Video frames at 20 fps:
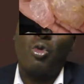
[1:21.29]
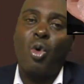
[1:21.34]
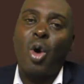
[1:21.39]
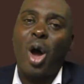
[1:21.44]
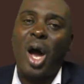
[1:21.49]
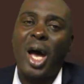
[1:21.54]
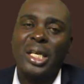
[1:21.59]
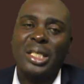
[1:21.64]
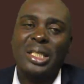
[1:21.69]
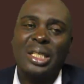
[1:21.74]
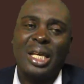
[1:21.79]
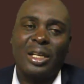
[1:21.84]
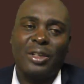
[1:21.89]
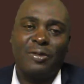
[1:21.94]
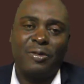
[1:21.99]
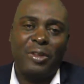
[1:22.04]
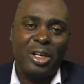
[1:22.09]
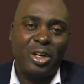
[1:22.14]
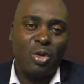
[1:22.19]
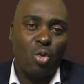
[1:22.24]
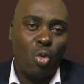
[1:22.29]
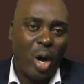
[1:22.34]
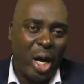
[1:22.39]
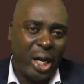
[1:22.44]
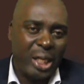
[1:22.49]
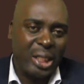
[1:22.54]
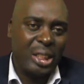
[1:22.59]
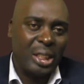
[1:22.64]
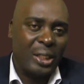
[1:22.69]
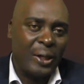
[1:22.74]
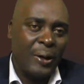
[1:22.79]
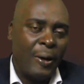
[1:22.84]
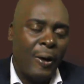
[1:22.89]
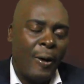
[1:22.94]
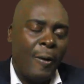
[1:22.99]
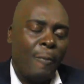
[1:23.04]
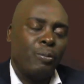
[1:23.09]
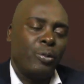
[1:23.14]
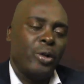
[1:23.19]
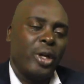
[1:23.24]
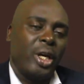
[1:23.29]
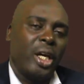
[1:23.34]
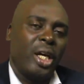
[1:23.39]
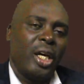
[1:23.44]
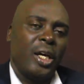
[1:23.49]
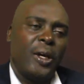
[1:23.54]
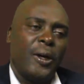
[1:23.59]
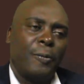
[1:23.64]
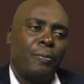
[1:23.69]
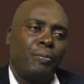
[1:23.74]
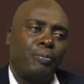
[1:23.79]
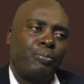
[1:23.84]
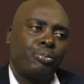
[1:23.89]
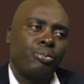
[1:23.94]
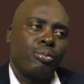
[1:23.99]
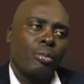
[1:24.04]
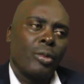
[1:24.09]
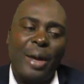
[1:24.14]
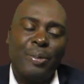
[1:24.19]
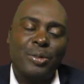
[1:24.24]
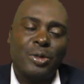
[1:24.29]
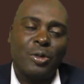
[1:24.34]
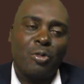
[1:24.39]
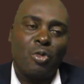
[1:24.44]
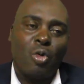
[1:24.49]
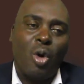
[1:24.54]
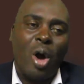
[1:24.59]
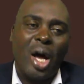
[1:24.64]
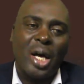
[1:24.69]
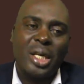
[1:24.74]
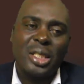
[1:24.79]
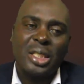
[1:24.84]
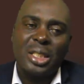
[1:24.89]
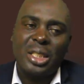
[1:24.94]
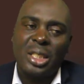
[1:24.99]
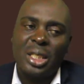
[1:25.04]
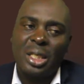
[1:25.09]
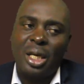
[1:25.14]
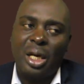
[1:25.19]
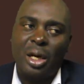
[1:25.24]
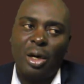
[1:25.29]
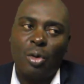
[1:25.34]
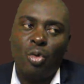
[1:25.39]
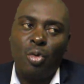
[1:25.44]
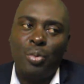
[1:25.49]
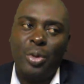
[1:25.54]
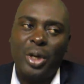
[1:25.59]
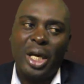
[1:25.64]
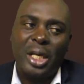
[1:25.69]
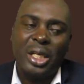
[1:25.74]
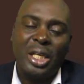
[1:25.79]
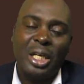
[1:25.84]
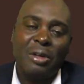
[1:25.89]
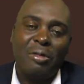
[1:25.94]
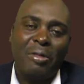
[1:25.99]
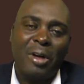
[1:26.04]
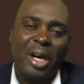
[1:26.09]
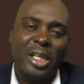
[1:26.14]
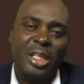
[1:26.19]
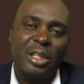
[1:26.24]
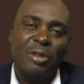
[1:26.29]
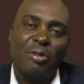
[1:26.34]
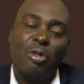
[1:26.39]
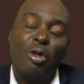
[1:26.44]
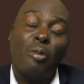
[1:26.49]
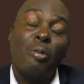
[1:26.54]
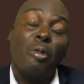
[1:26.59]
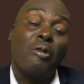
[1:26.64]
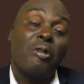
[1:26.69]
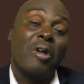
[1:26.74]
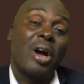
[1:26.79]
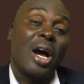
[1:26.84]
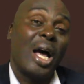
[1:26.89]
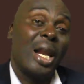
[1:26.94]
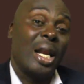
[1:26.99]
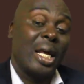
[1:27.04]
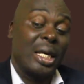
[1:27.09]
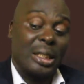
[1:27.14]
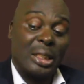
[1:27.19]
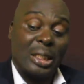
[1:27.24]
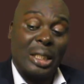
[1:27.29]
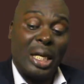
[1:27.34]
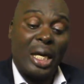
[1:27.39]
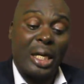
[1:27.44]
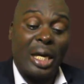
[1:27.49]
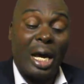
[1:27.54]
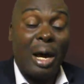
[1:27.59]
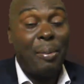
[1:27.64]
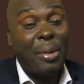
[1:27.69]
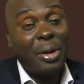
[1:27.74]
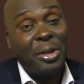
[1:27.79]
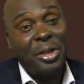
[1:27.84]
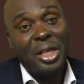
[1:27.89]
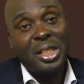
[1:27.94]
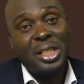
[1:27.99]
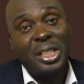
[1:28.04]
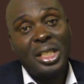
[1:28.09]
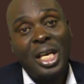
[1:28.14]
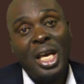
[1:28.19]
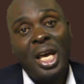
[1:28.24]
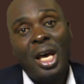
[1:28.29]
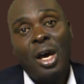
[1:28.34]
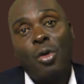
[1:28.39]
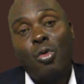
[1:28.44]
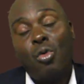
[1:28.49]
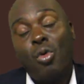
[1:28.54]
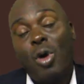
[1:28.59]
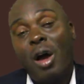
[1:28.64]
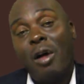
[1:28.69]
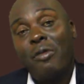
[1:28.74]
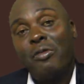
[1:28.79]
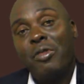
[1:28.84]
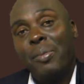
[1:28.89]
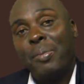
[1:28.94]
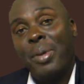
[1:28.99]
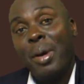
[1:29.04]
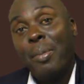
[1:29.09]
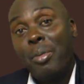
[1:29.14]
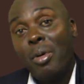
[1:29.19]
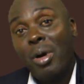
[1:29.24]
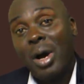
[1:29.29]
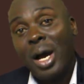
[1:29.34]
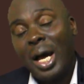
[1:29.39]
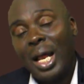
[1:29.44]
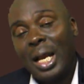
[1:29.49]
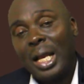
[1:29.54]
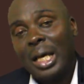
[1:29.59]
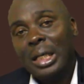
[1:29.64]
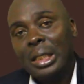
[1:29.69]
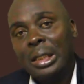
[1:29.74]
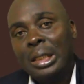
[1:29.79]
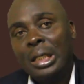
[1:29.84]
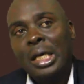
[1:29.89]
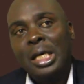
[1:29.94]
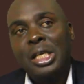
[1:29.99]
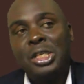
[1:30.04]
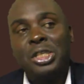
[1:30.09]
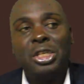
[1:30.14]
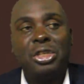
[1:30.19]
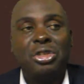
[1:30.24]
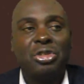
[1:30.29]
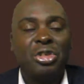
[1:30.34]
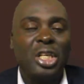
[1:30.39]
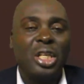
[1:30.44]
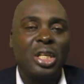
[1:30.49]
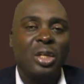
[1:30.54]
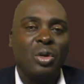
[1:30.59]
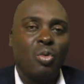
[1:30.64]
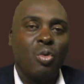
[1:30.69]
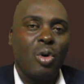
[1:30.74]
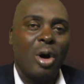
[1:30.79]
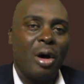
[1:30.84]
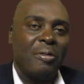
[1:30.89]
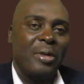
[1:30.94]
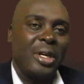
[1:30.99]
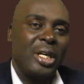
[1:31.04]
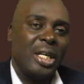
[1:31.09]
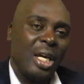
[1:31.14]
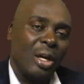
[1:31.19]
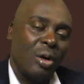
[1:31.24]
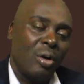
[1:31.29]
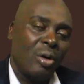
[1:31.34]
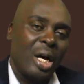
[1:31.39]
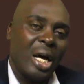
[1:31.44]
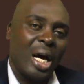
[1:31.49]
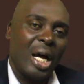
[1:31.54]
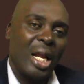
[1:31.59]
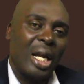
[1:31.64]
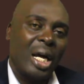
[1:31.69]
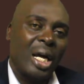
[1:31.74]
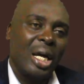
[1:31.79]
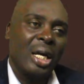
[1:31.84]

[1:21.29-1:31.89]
quartz are very wide. The types of quartz will be identified in form of colors, like amethyst will have a purple color, citrine will have a yellow color,